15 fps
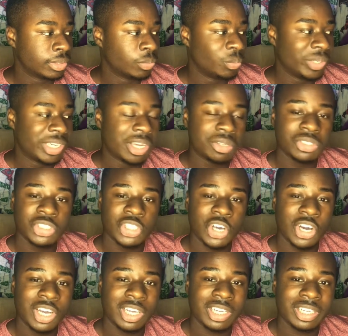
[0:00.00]
We don't
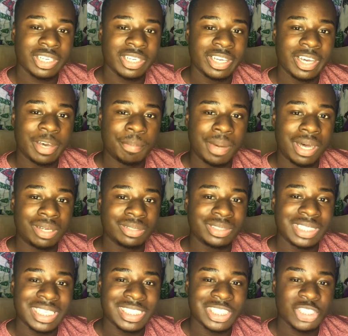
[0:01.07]
talk
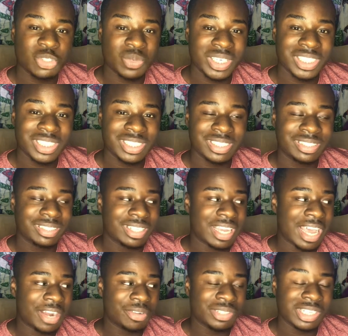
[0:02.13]
about that situation.
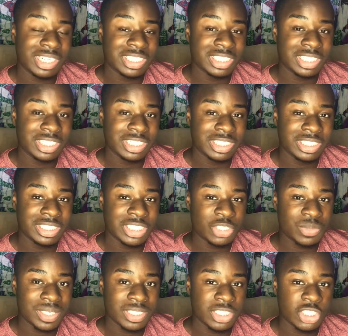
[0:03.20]
I don't think it's a good
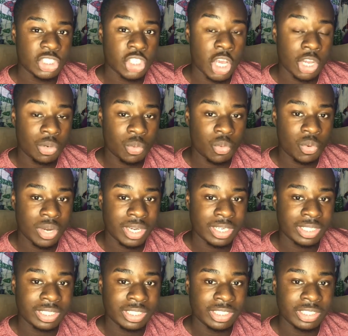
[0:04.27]
situation to talk on
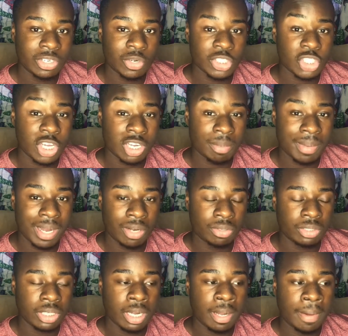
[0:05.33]
or talk
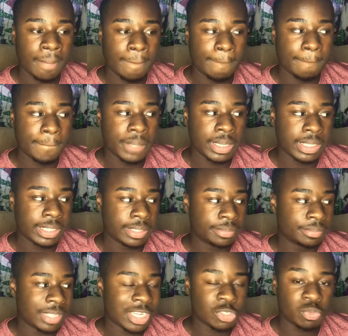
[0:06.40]
about. But
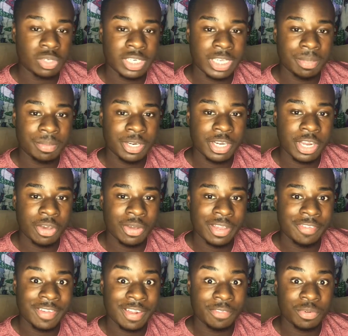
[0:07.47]
I just want him to know,
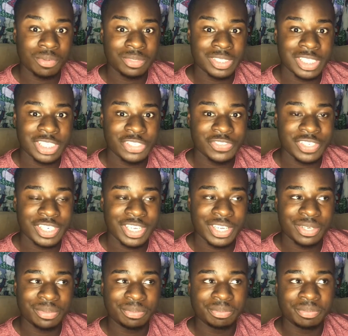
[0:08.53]
if he ever sees this
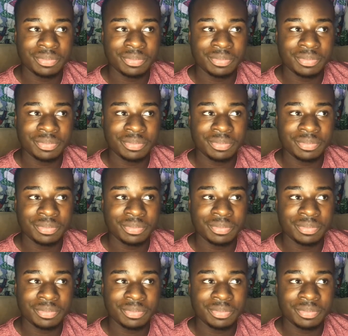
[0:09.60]
video,